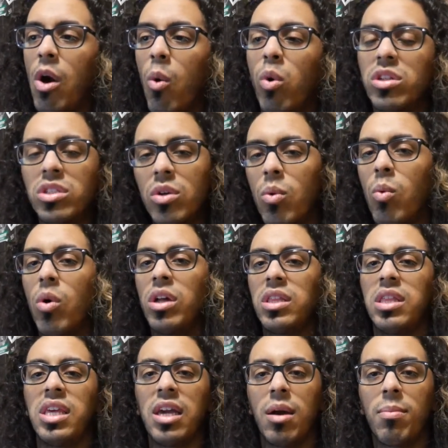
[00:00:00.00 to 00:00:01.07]
what's the one
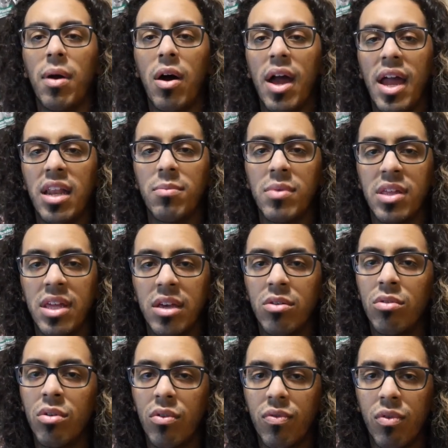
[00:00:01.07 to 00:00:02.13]
thing about anime that
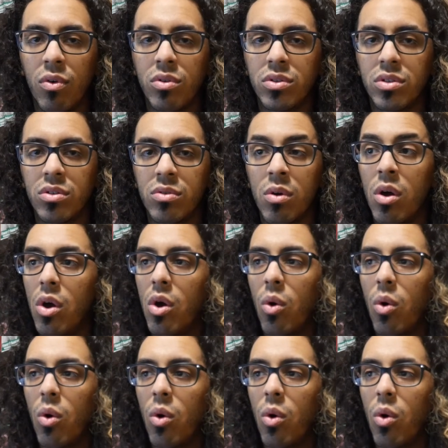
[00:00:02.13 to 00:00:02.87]
you look forward to